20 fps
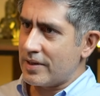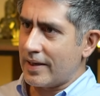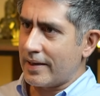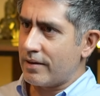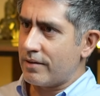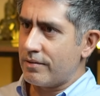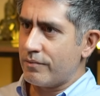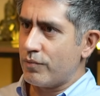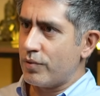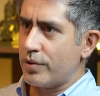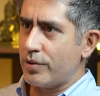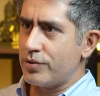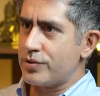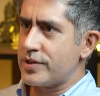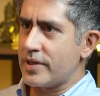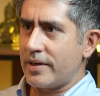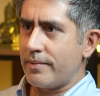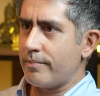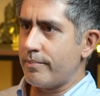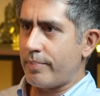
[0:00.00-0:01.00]
Like, would you
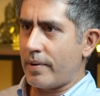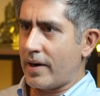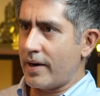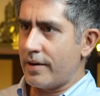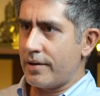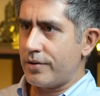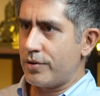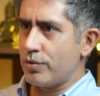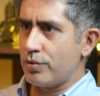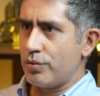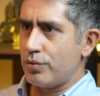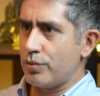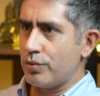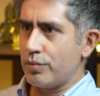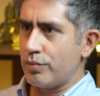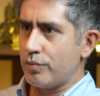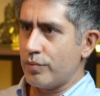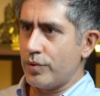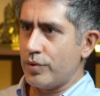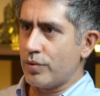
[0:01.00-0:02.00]
say prior
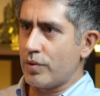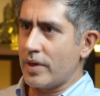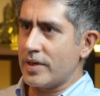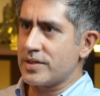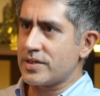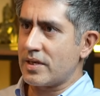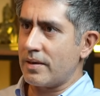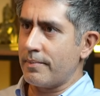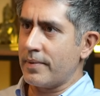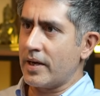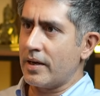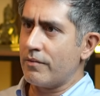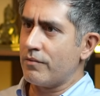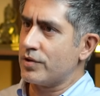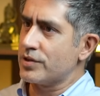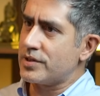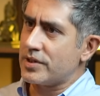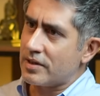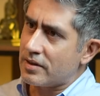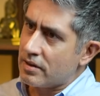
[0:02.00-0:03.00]
to you guys coming in, was it